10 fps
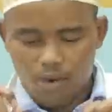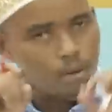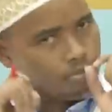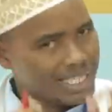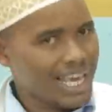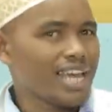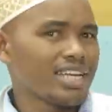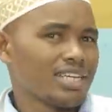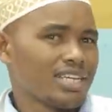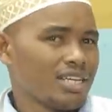kwa
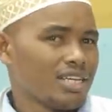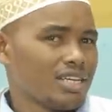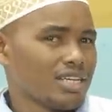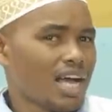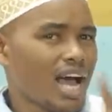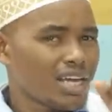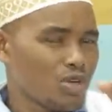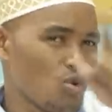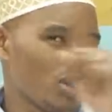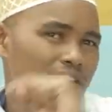mtihani,
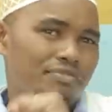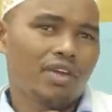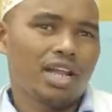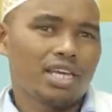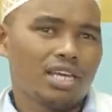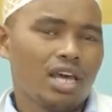akiwa na feli.